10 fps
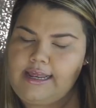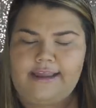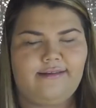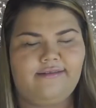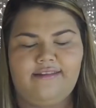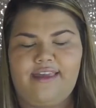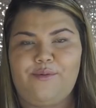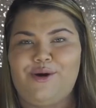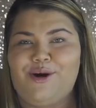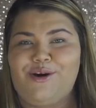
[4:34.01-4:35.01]
Like, they
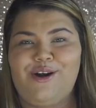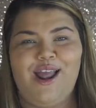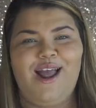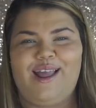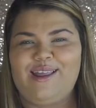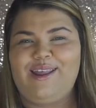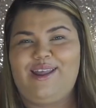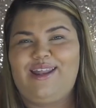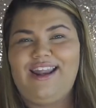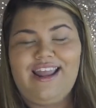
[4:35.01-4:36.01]
were not
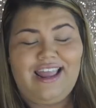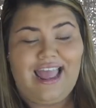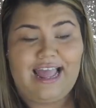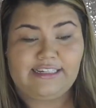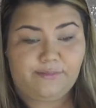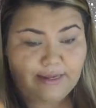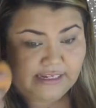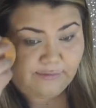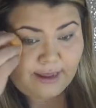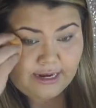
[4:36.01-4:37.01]
good at
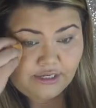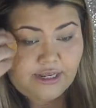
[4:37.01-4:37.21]
speaking Spanish.